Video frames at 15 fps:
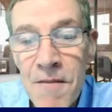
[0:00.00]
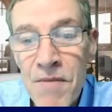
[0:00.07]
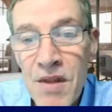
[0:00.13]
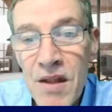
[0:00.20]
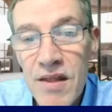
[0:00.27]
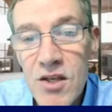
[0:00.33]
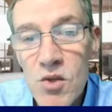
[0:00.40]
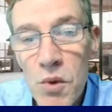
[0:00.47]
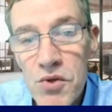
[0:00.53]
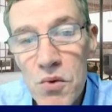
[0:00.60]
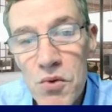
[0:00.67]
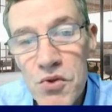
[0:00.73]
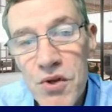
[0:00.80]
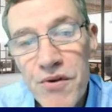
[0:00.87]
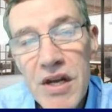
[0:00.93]
This was
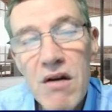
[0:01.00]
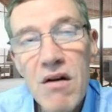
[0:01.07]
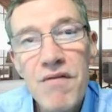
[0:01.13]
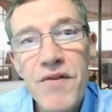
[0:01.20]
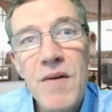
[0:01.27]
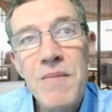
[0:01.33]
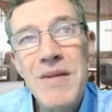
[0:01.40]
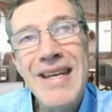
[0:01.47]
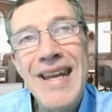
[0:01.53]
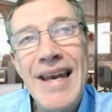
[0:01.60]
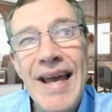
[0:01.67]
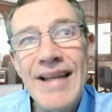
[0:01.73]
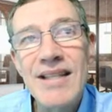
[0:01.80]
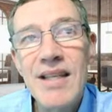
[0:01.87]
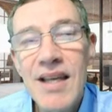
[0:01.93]
also reconfirmed in a
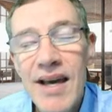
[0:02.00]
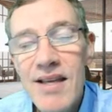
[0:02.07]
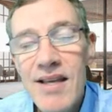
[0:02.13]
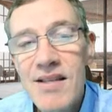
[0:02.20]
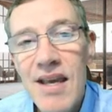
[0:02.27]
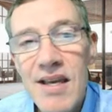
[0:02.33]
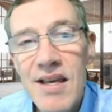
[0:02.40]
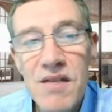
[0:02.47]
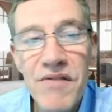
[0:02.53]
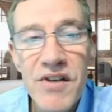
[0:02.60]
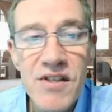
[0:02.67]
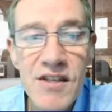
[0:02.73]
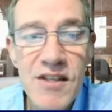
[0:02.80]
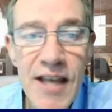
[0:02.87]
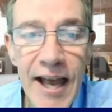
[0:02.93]
later case, S
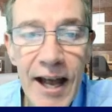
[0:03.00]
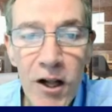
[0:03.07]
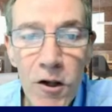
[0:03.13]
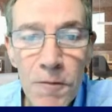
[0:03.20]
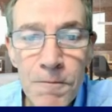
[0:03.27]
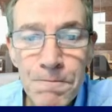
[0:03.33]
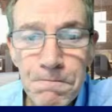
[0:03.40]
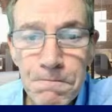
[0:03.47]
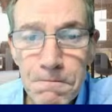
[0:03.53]
versus L,